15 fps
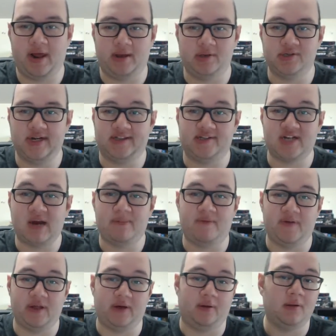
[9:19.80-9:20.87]
at the top of a
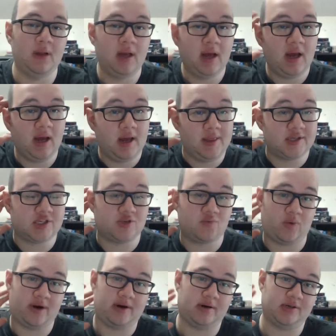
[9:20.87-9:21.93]
hill. This is
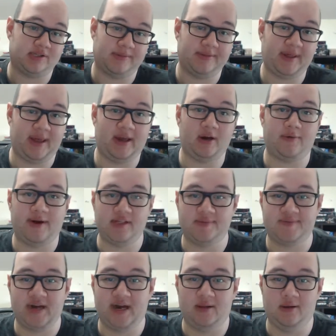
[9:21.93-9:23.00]
where some of the Anchorites of
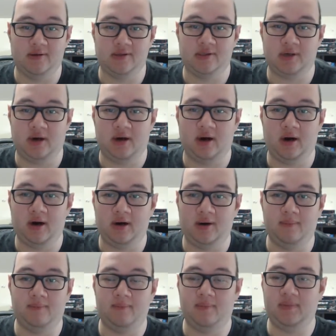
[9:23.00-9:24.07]
Talos are
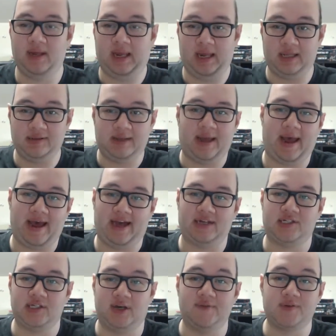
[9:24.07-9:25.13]
in the act
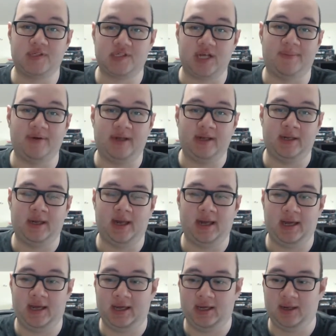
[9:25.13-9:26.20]
of summoning
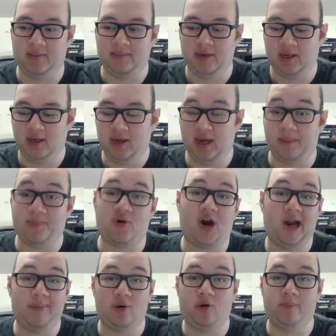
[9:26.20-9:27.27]
a
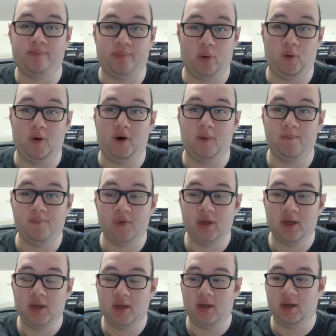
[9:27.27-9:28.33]
primal boar.
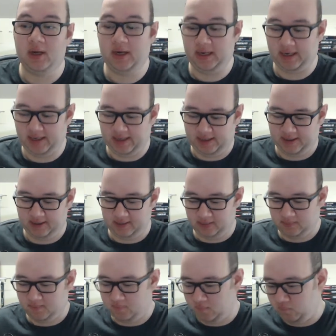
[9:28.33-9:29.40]

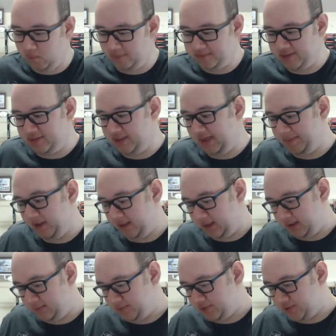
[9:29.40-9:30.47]
What was his name again?
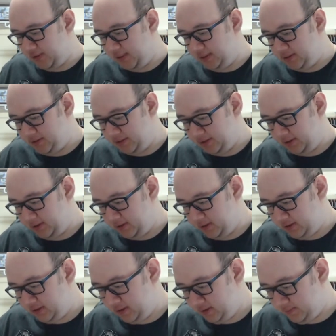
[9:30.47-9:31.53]
I
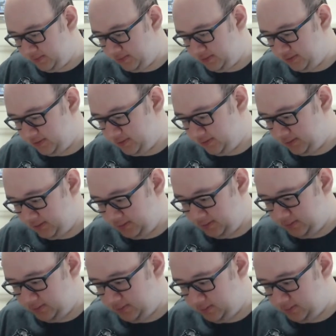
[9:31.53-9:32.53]
think it was